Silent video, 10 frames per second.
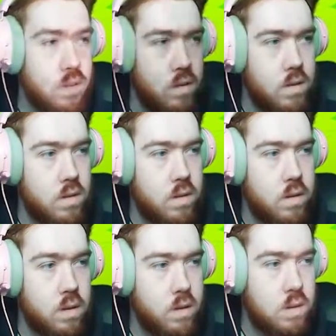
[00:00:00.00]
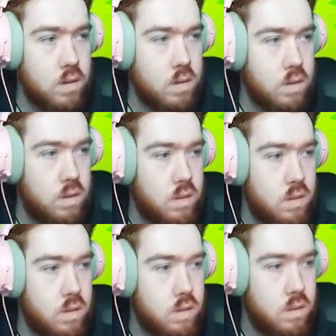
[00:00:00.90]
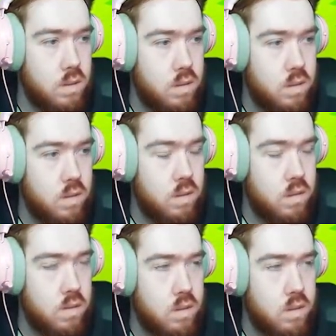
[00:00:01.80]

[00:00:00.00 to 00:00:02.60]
(silence)